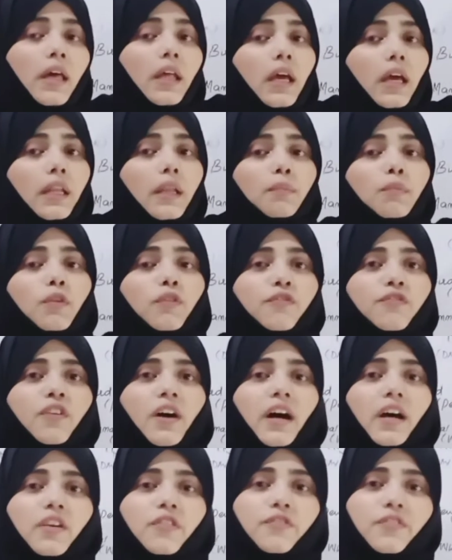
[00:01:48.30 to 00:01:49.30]
and number
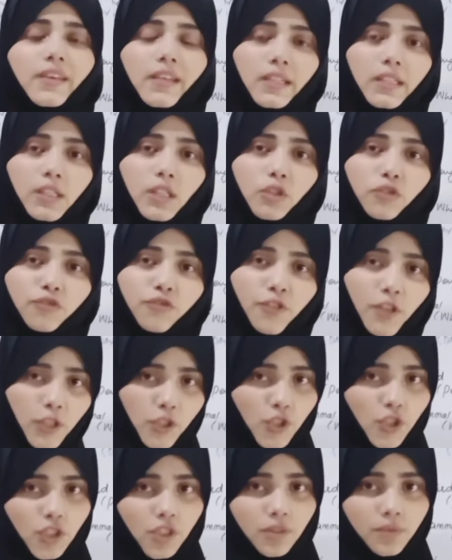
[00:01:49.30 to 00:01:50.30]
5 is
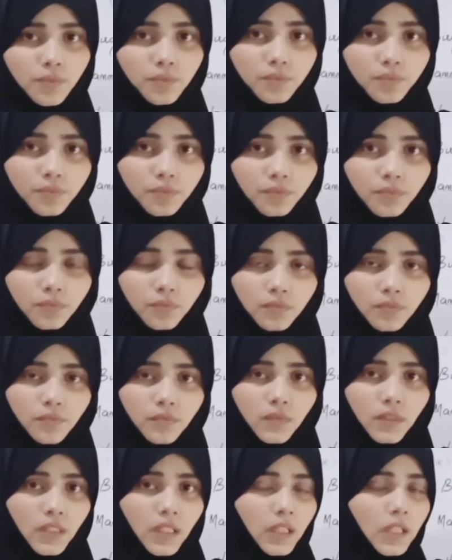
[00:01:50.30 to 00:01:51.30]
fish.
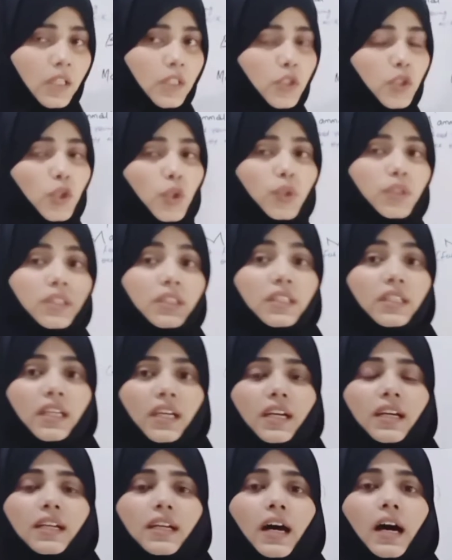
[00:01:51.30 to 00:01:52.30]
So
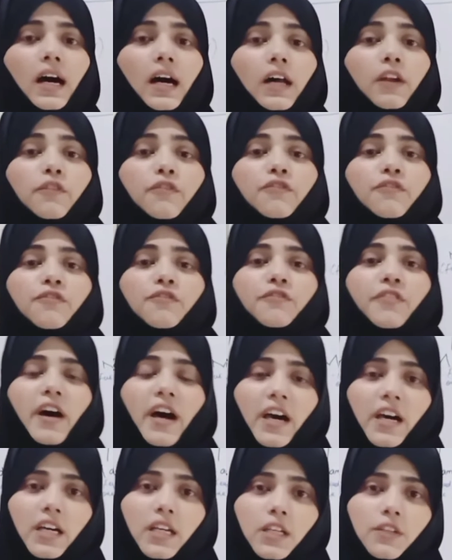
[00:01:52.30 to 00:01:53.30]
there are
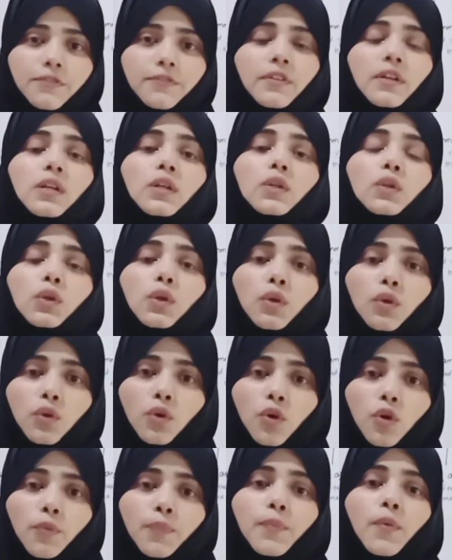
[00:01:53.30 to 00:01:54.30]
5
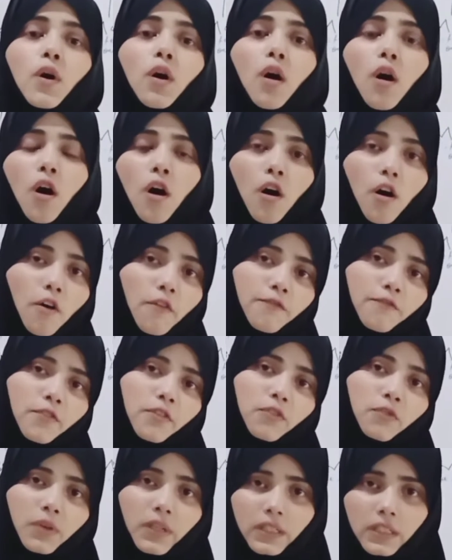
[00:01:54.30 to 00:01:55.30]
group of
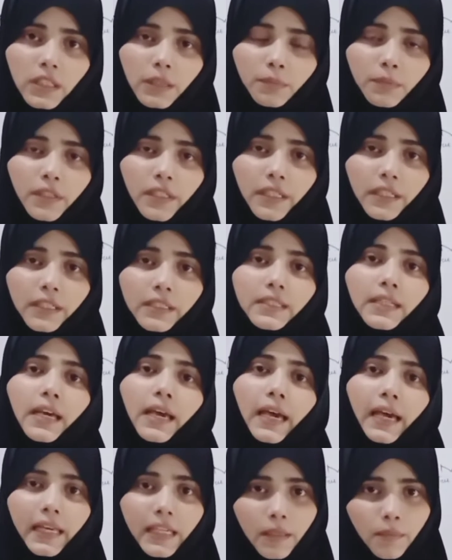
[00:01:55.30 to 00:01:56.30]
vertebrate
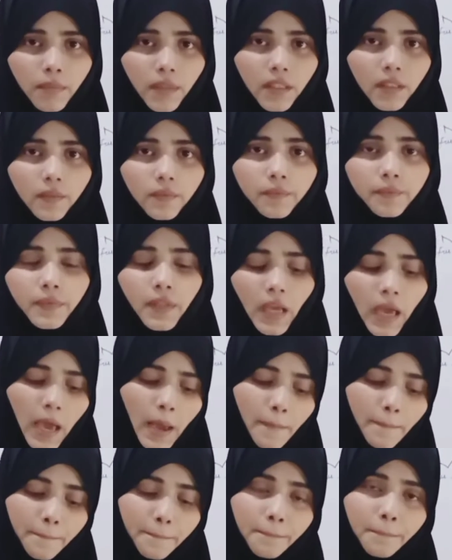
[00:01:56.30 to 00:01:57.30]
animal:
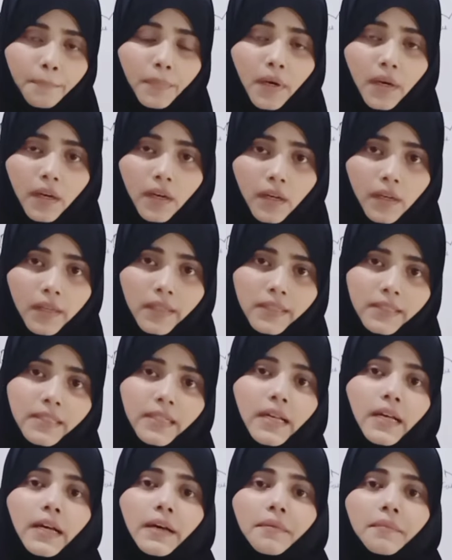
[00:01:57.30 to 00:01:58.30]
birds,
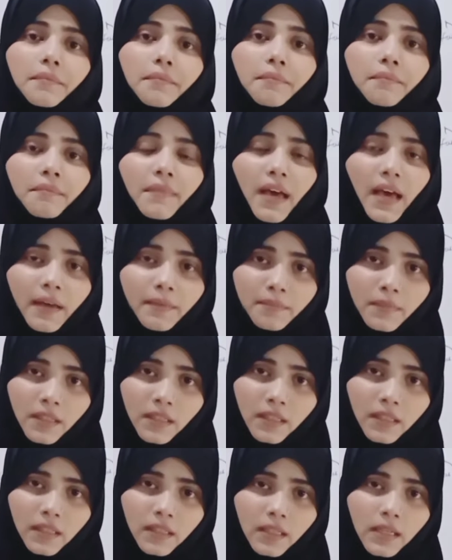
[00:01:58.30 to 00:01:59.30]

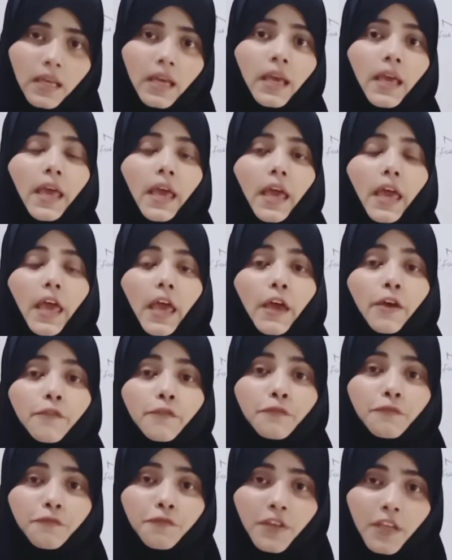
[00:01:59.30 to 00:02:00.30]
mammal,
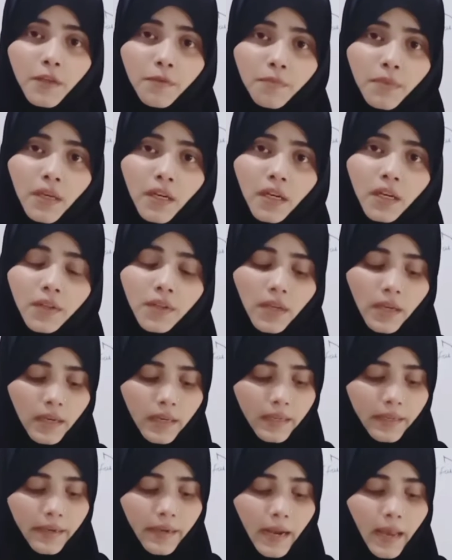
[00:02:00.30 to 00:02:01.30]
amphibian,
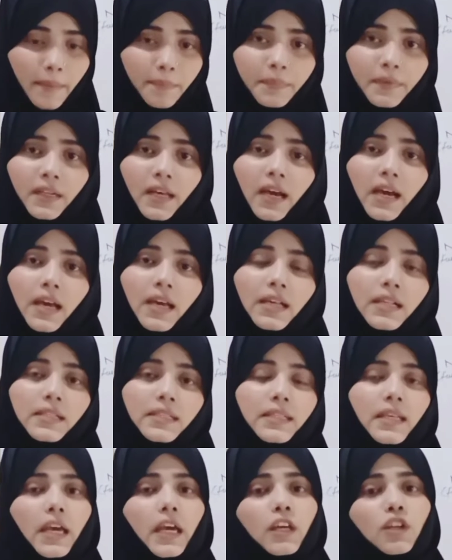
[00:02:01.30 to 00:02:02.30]

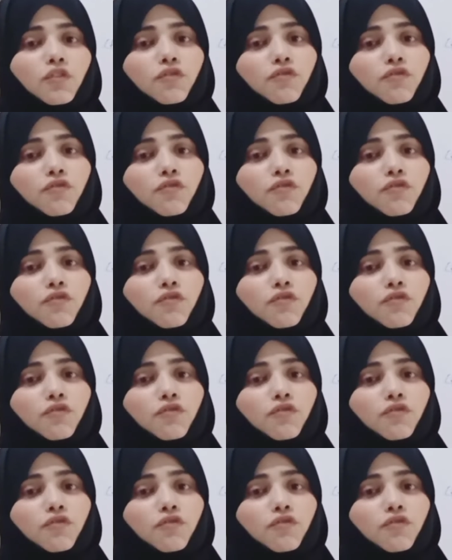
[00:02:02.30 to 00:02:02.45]
reptiles and